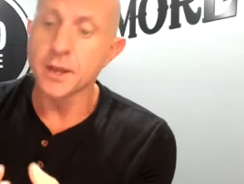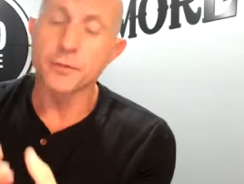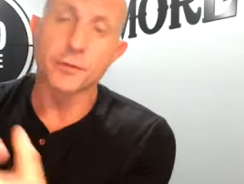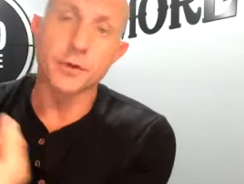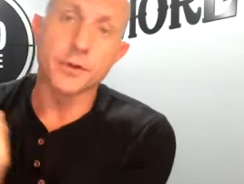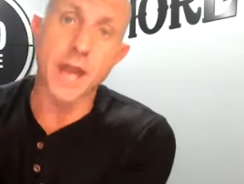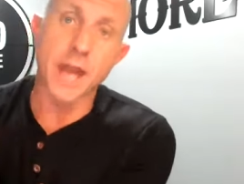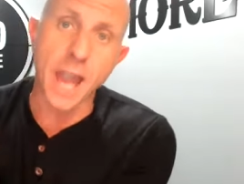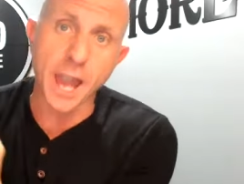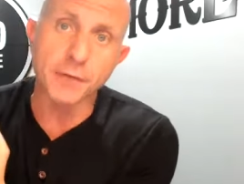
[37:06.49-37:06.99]

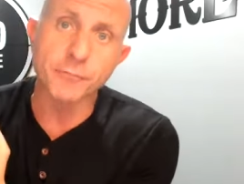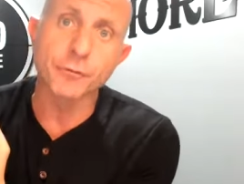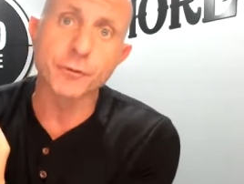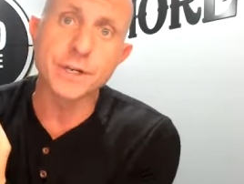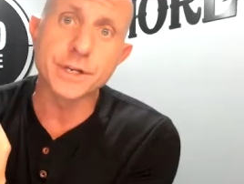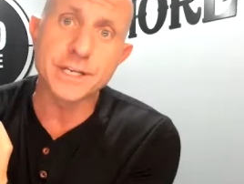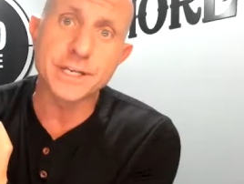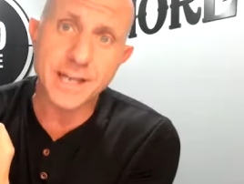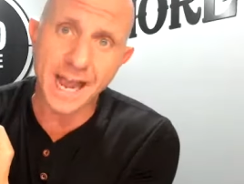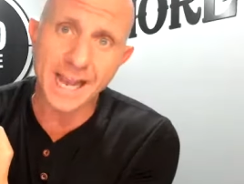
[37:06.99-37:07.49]
Then
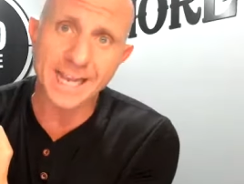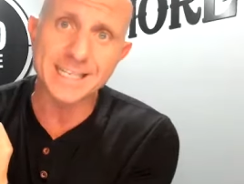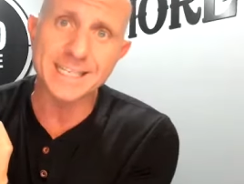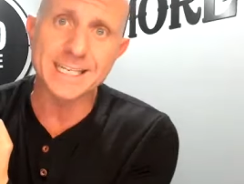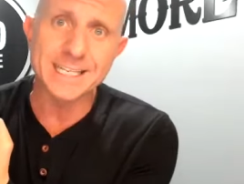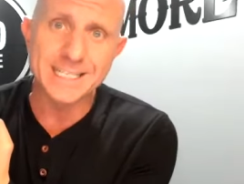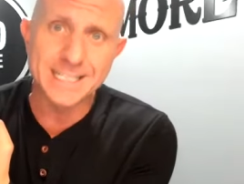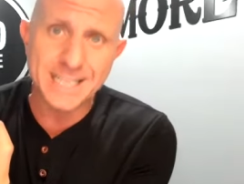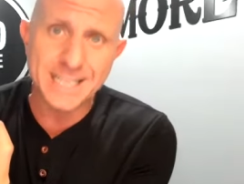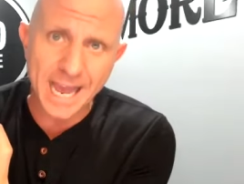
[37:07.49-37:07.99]
every
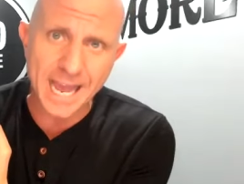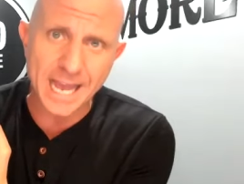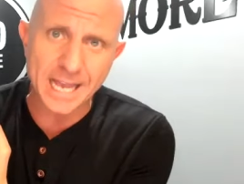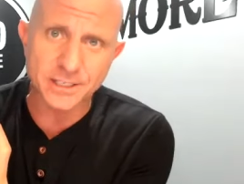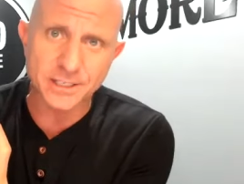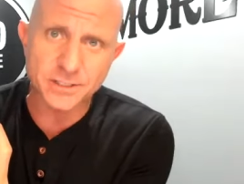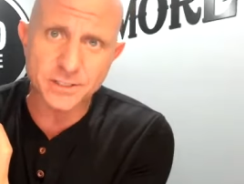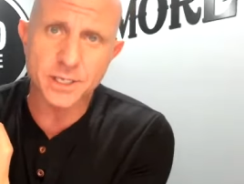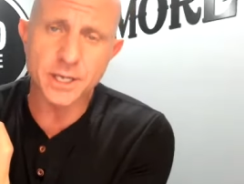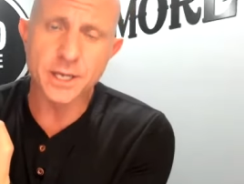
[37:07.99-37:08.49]
90
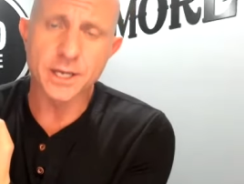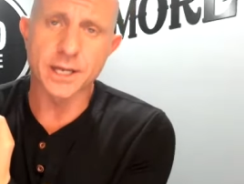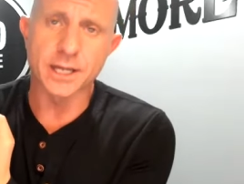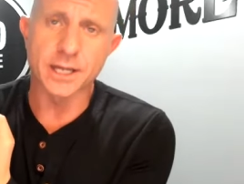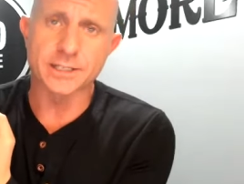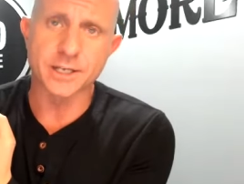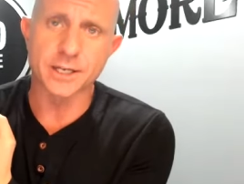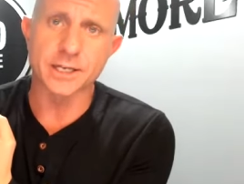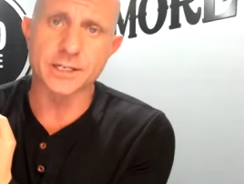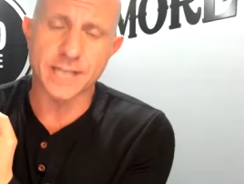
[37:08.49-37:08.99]
days,
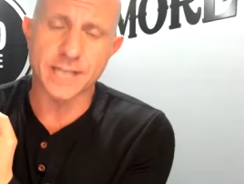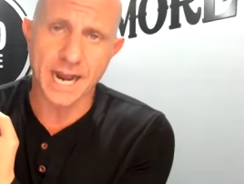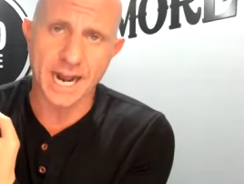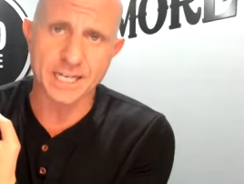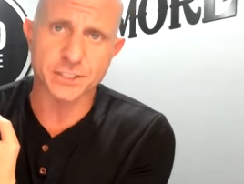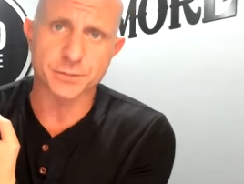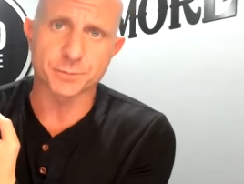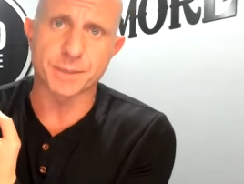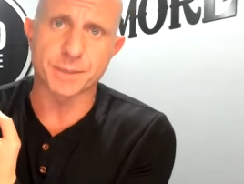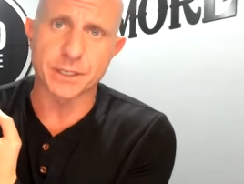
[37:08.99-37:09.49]
it's going to
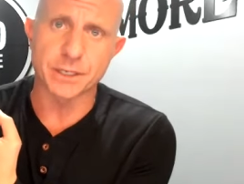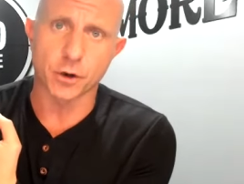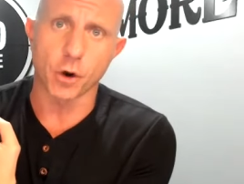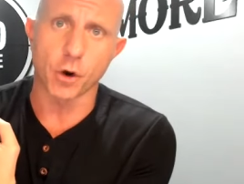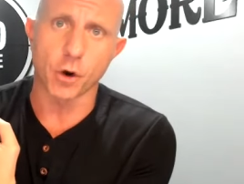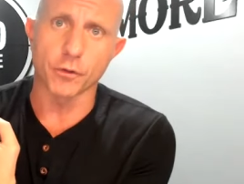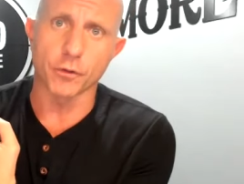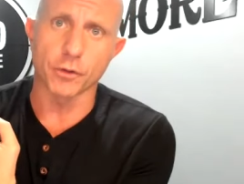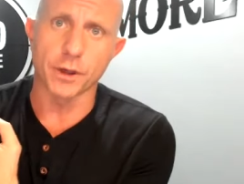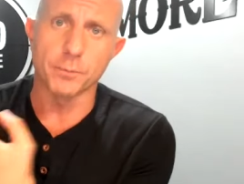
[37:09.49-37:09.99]
task me to
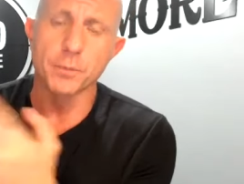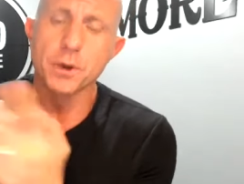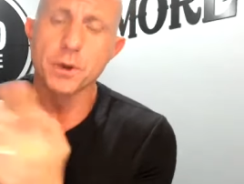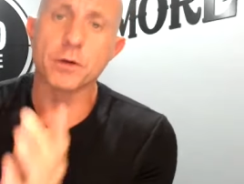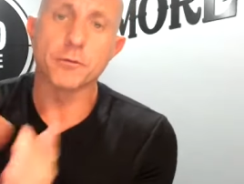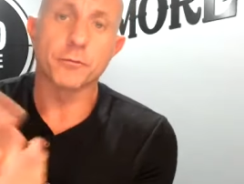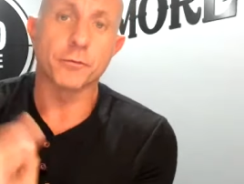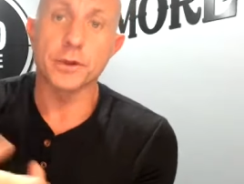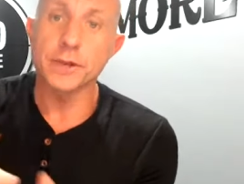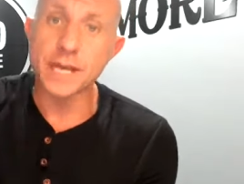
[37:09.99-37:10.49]
call them
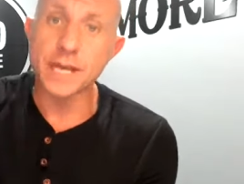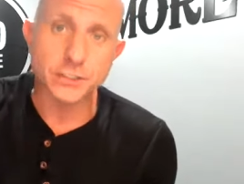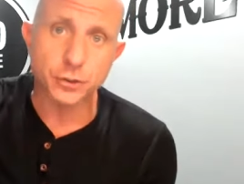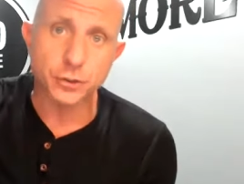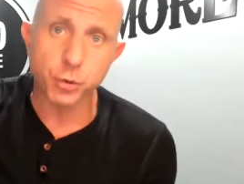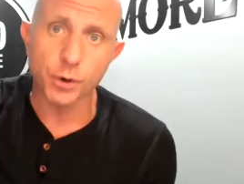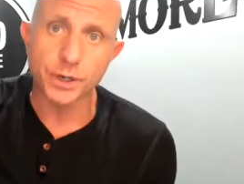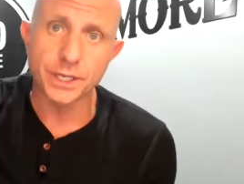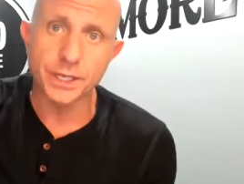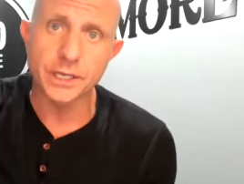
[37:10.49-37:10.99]
for the next
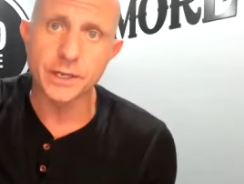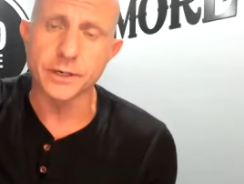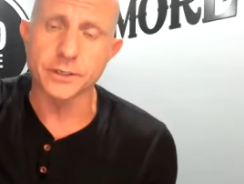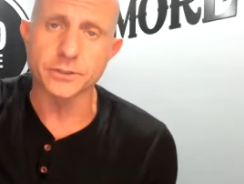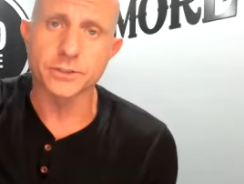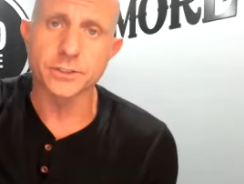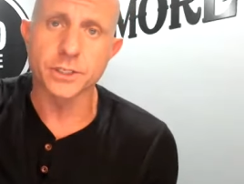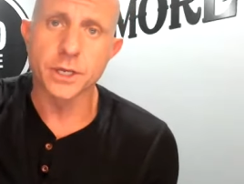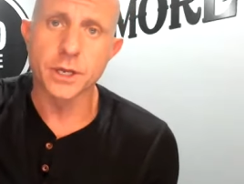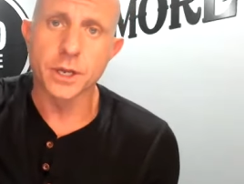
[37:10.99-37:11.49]
20
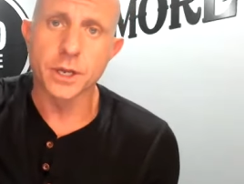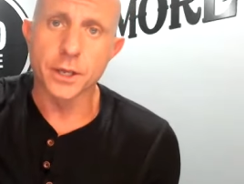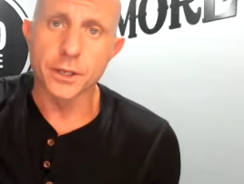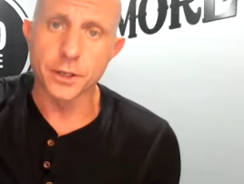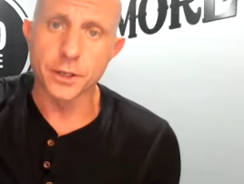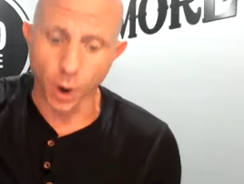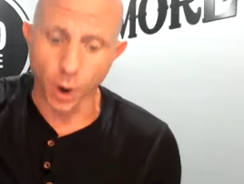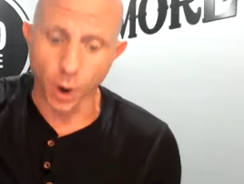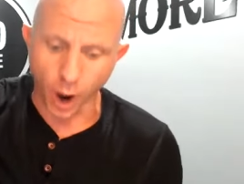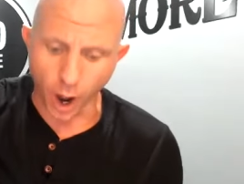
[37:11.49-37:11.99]
years
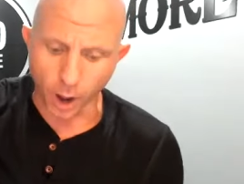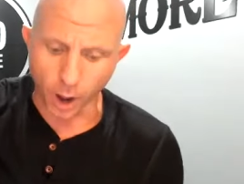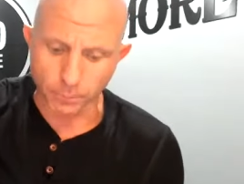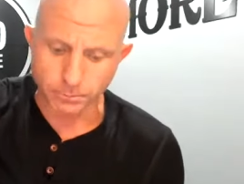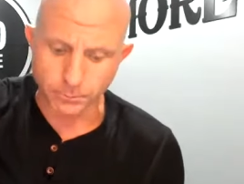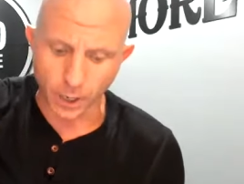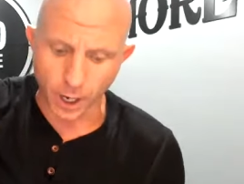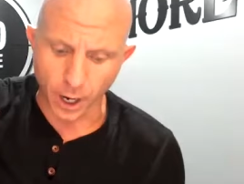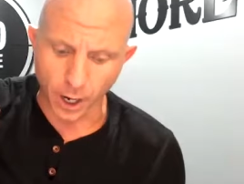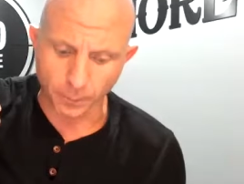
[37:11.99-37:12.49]
you know
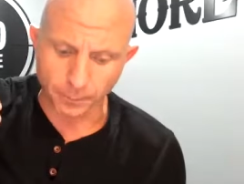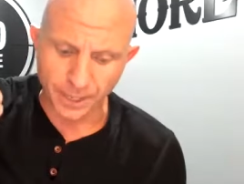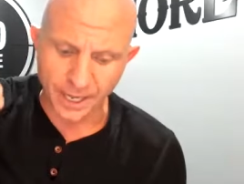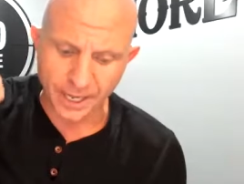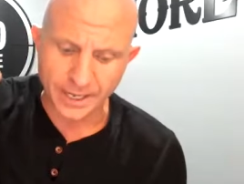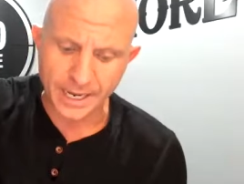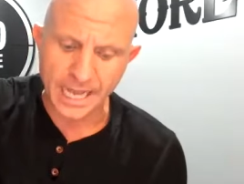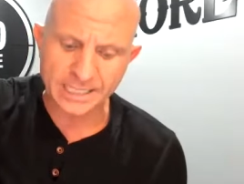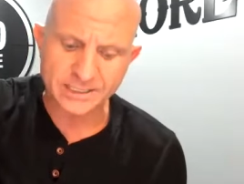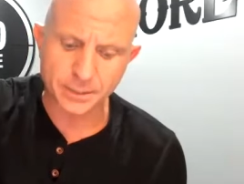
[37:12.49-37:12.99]
um, um,
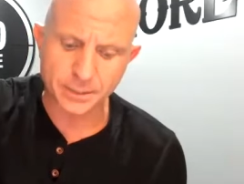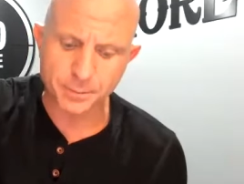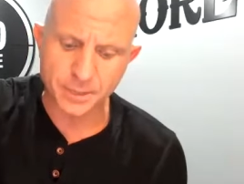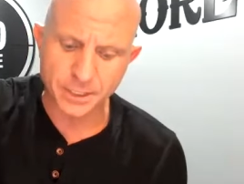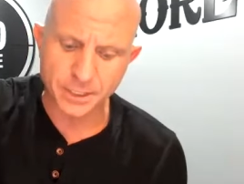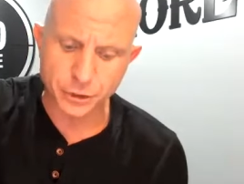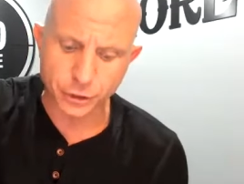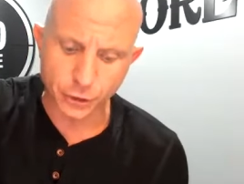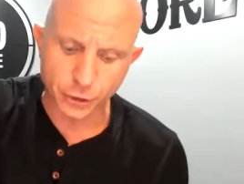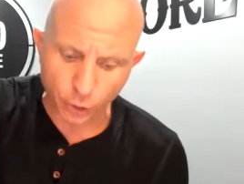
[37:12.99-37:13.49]
and as i
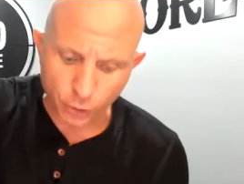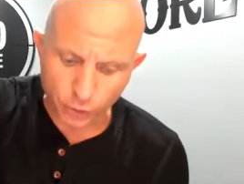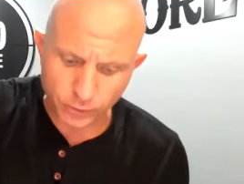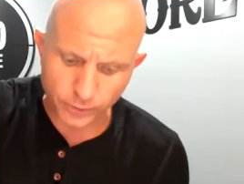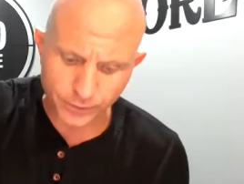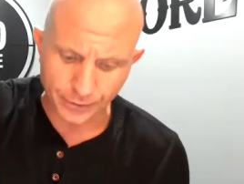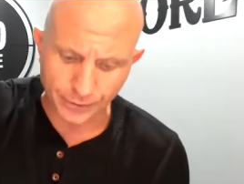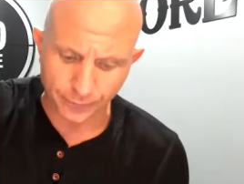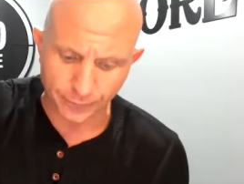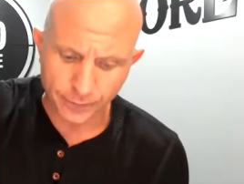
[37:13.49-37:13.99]
mentioned
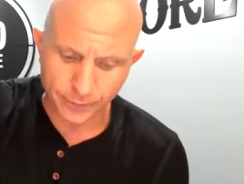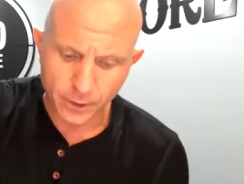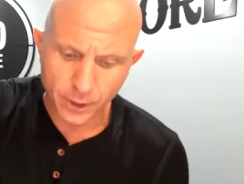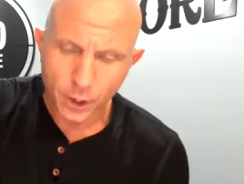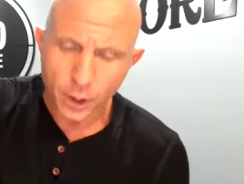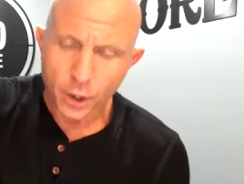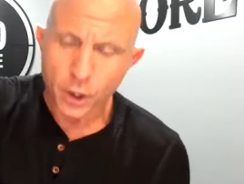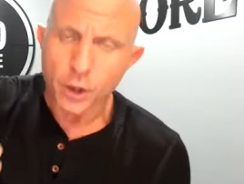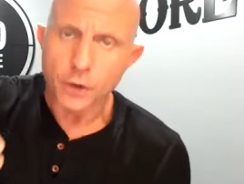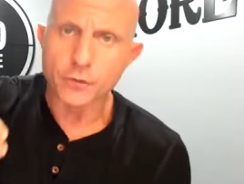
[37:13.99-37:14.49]
earlier
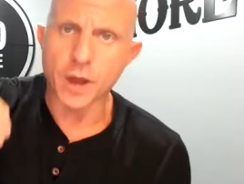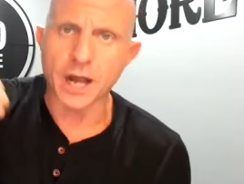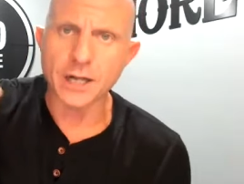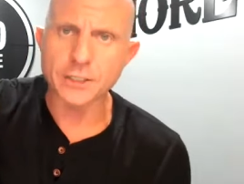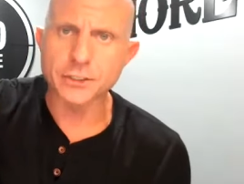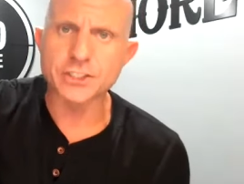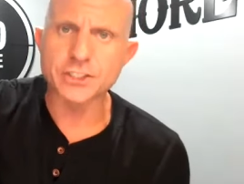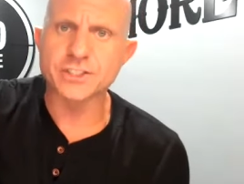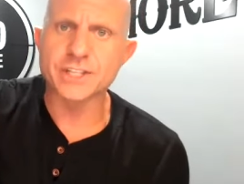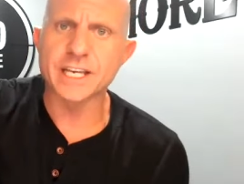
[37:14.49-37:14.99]

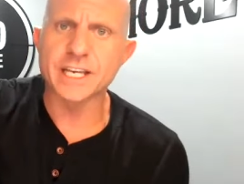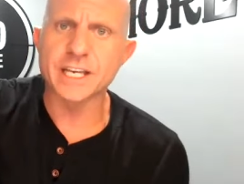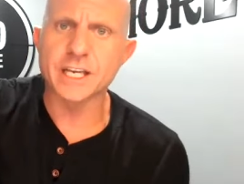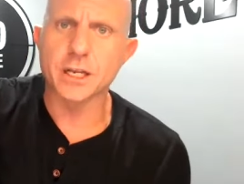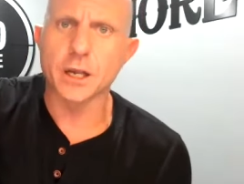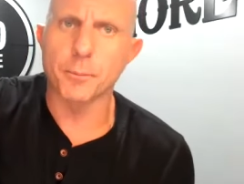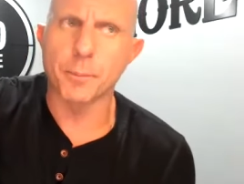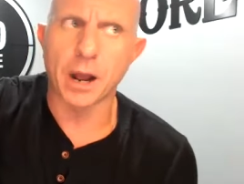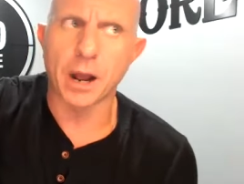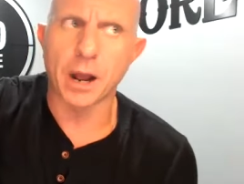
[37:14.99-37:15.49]
not just
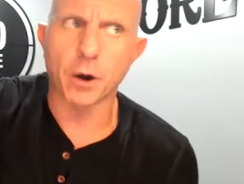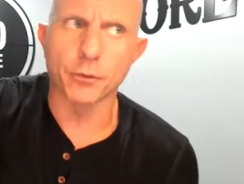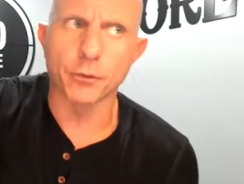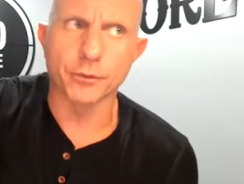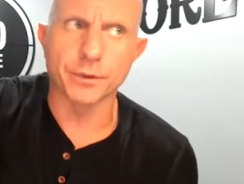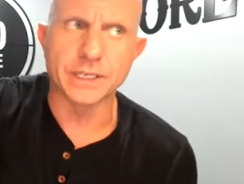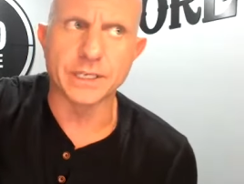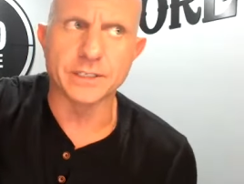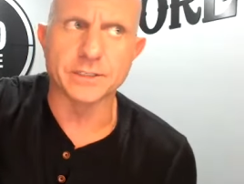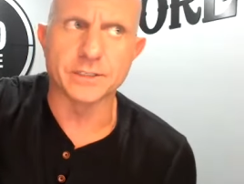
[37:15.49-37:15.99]
thinking about
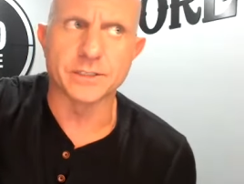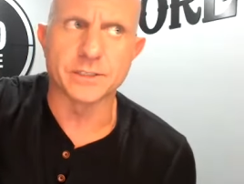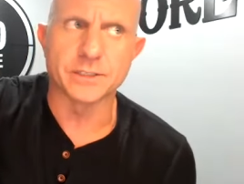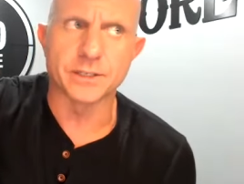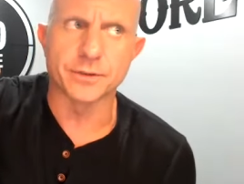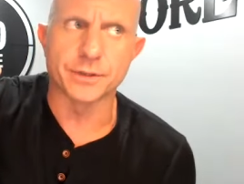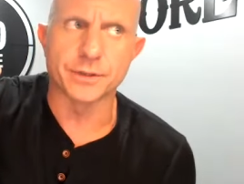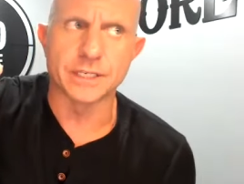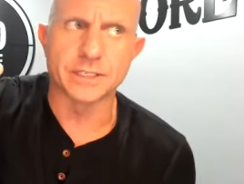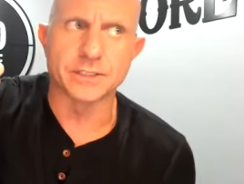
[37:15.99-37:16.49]
these
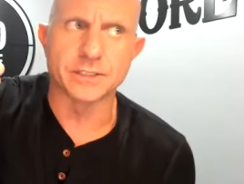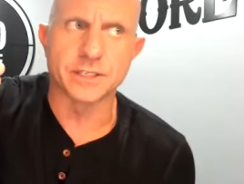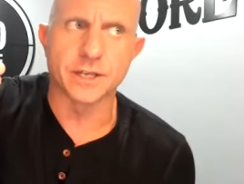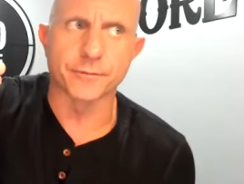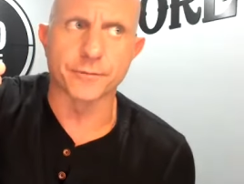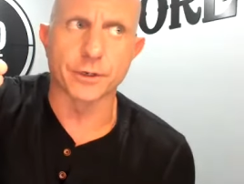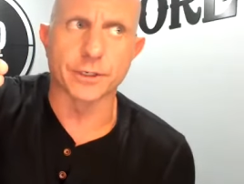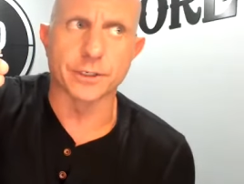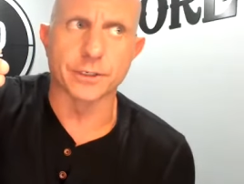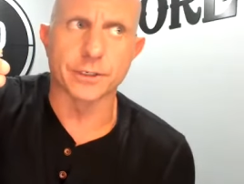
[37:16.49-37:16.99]
these
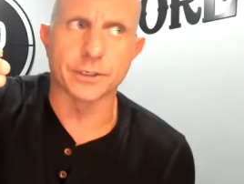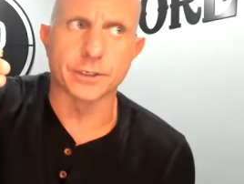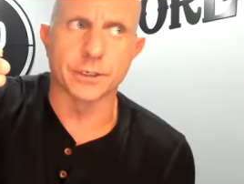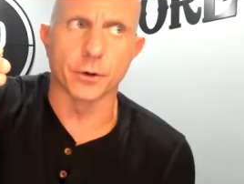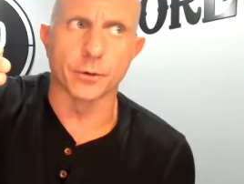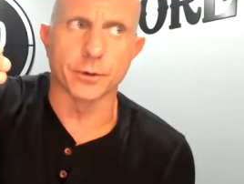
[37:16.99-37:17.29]
different you